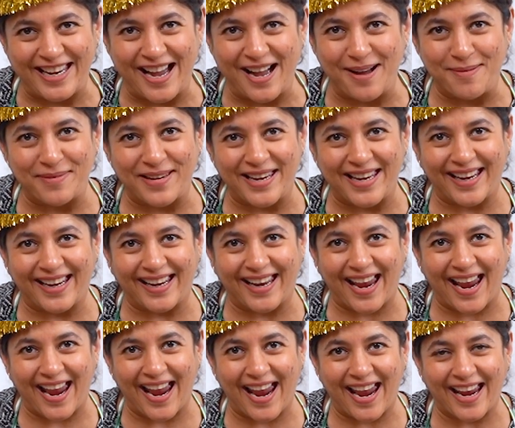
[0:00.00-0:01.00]
yummy
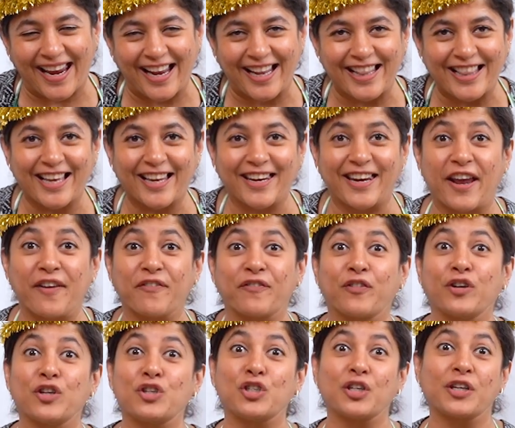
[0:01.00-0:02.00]
cake in the
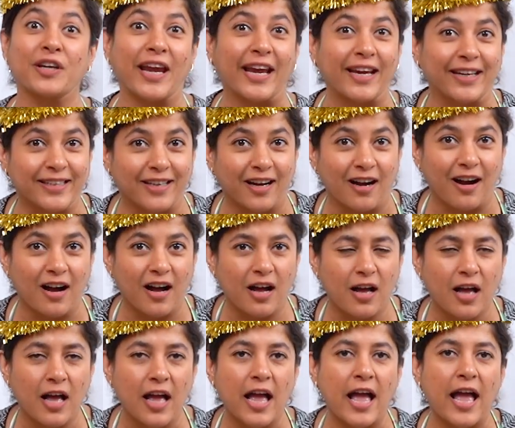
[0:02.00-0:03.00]

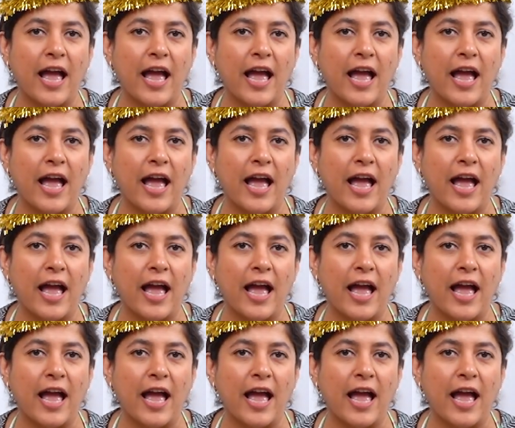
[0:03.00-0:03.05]
refrigerator.